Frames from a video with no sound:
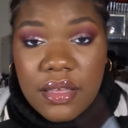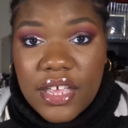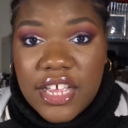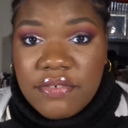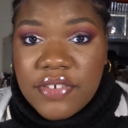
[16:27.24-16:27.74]

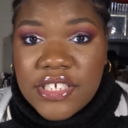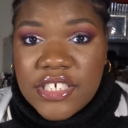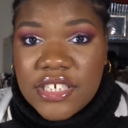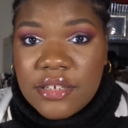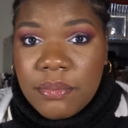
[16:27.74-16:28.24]
I
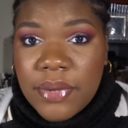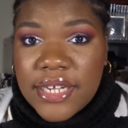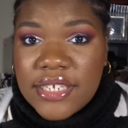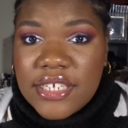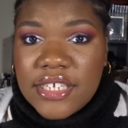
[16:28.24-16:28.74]
finished it
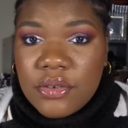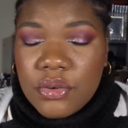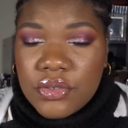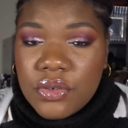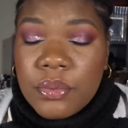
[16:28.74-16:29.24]
back in
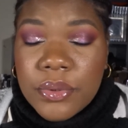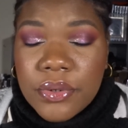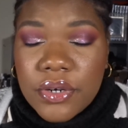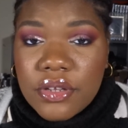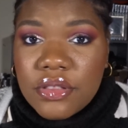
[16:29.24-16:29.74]

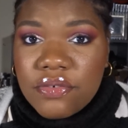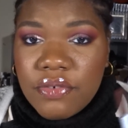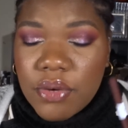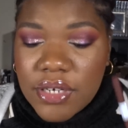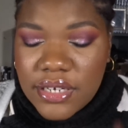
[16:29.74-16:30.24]
October on the
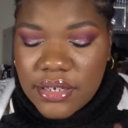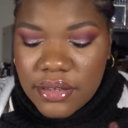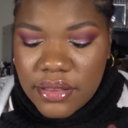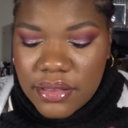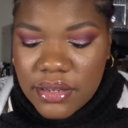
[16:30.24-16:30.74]

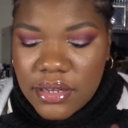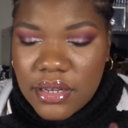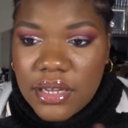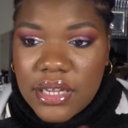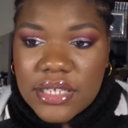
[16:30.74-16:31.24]
14th.
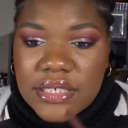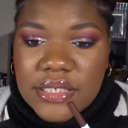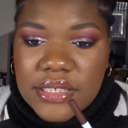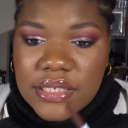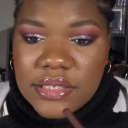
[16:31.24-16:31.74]

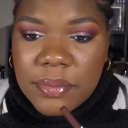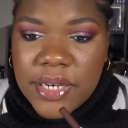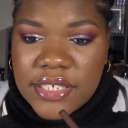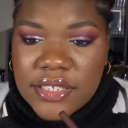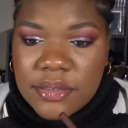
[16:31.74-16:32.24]
Since my
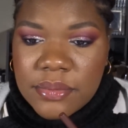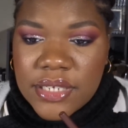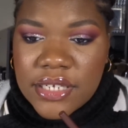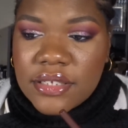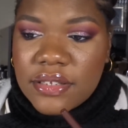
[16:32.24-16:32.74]
last
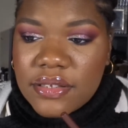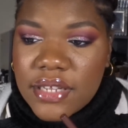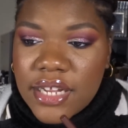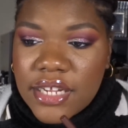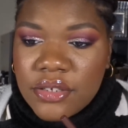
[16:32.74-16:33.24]
update,
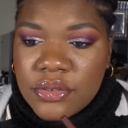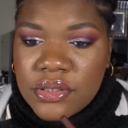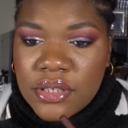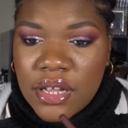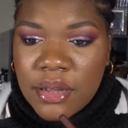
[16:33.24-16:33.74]
I
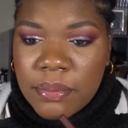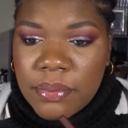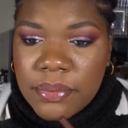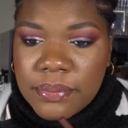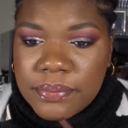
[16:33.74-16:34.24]
used up
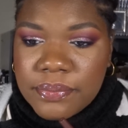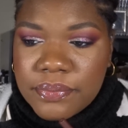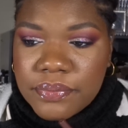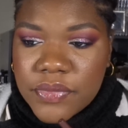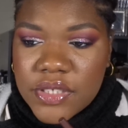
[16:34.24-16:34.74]

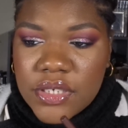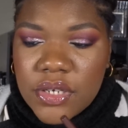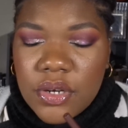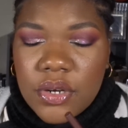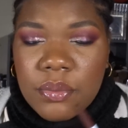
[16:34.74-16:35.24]

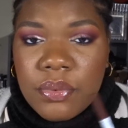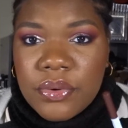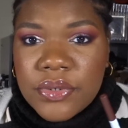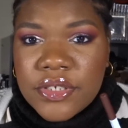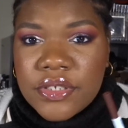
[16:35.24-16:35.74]

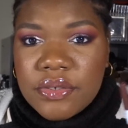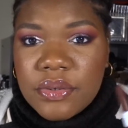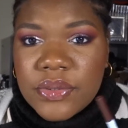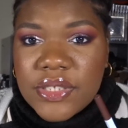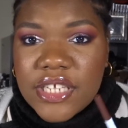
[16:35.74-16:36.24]

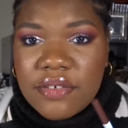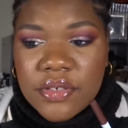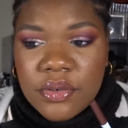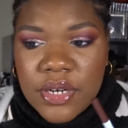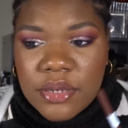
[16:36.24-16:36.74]
0.07
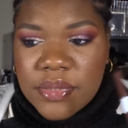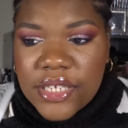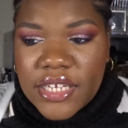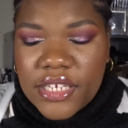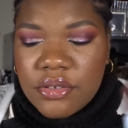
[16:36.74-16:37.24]
grams,
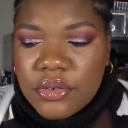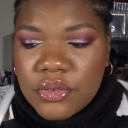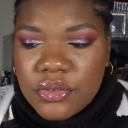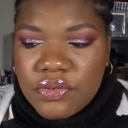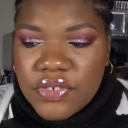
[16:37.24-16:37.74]
and in
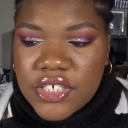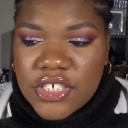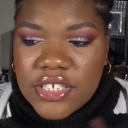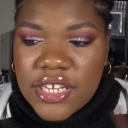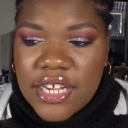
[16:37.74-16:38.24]
total to finish
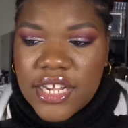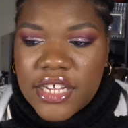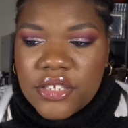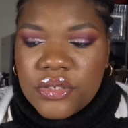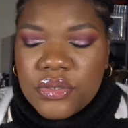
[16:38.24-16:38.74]
it, I
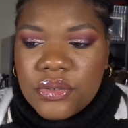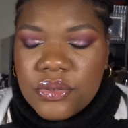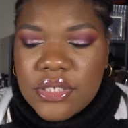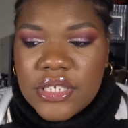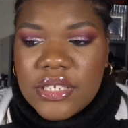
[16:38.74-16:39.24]
had to use